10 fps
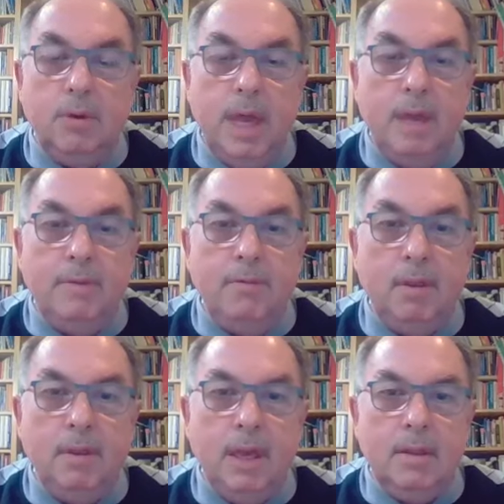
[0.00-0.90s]
who gave
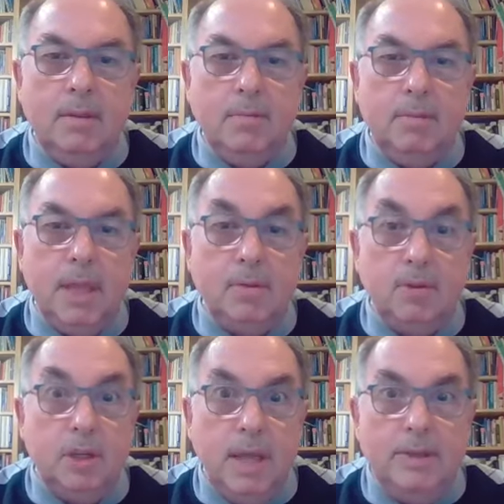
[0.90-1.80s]
everything, that's
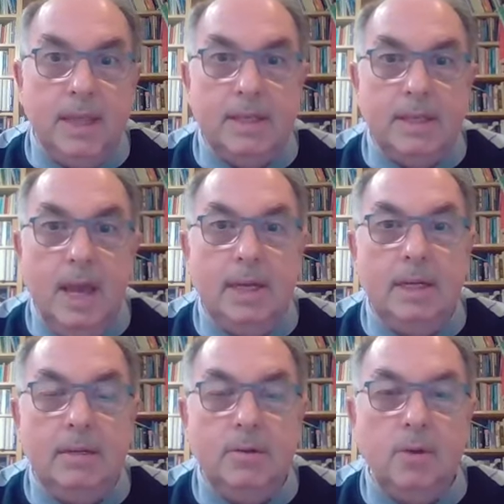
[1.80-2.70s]
all she had, that
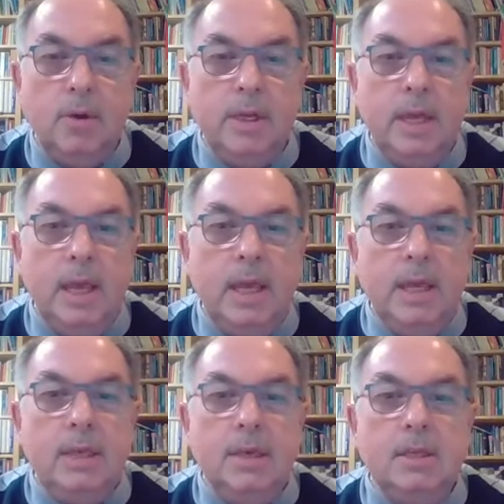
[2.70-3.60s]
tiny little coin.
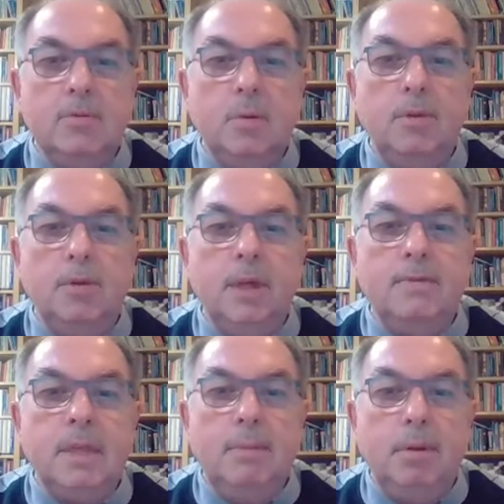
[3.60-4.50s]
Here's a woman who
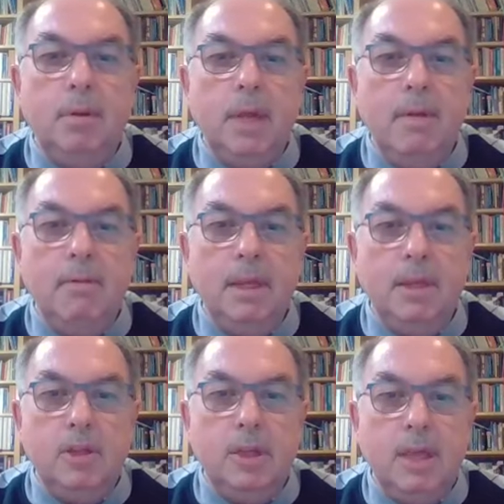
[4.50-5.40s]
gives up everything
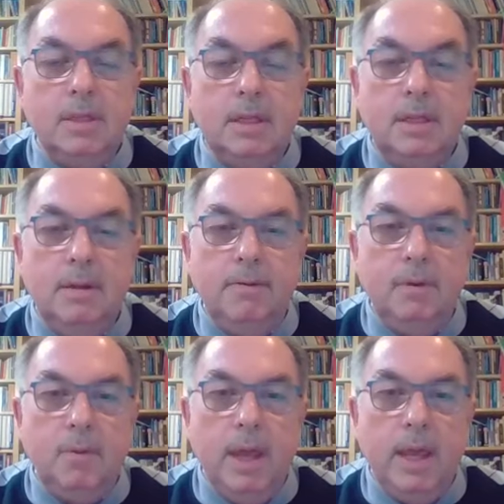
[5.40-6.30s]
that she has in a
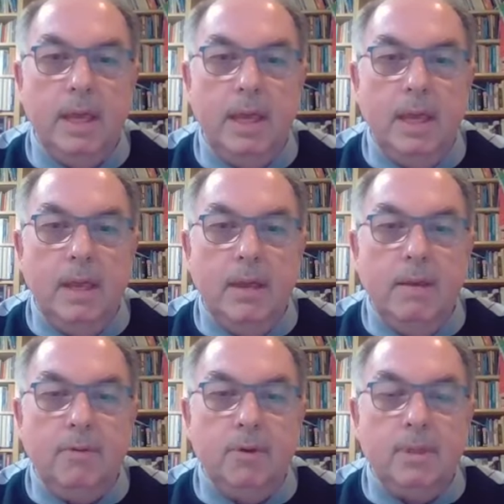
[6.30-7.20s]
different way.
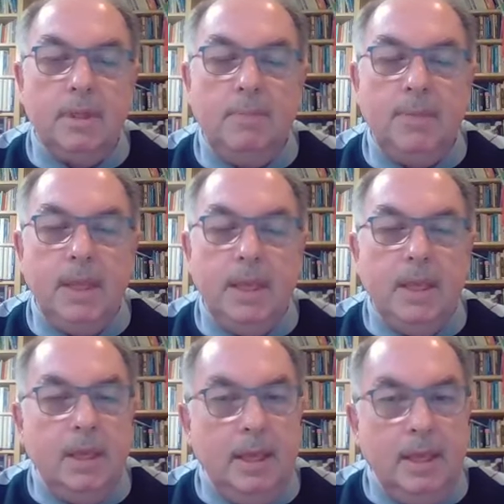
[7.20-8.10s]
Of course,
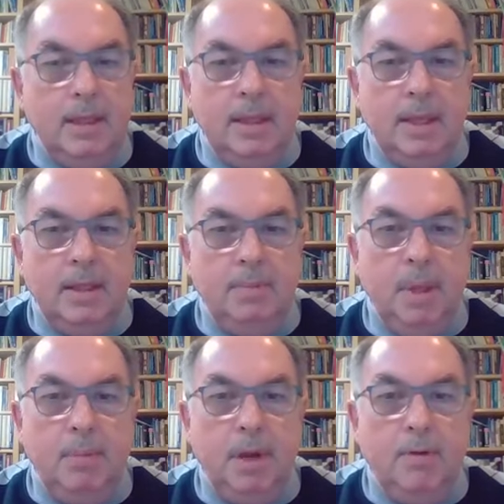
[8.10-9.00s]
the
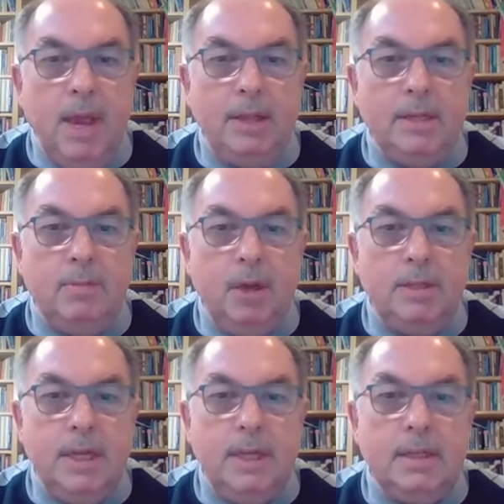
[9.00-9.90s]
people around him are
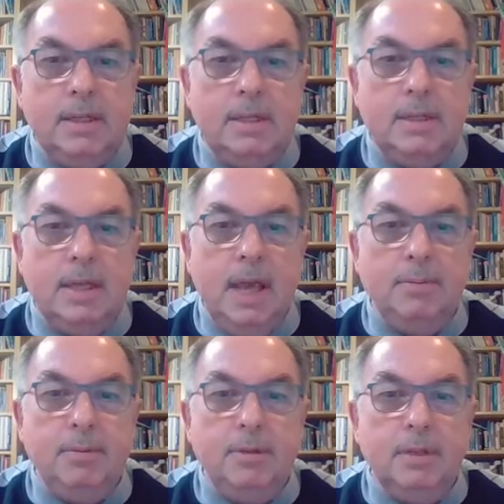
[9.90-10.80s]
indignant. His
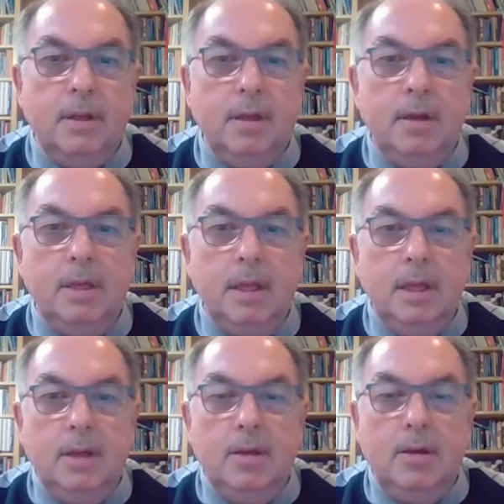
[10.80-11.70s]
disciples are
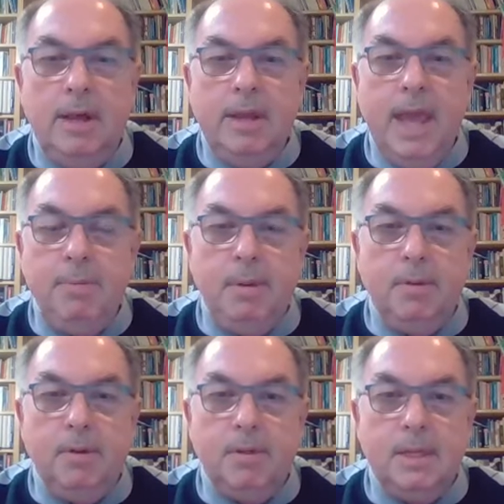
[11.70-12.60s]
unhappy
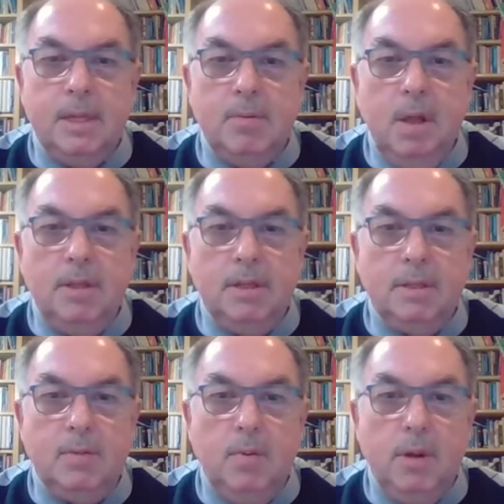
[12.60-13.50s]
because they say, "Wow, look,
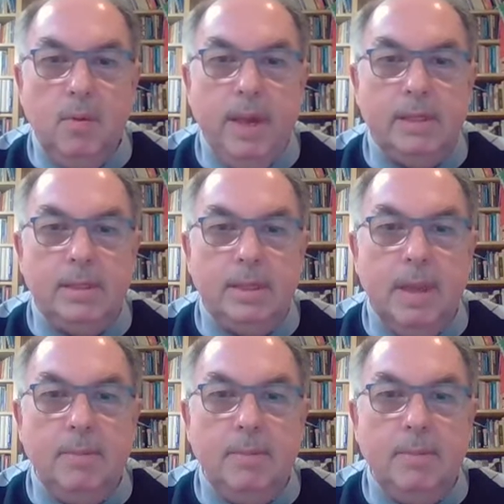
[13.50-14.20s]
what a waste.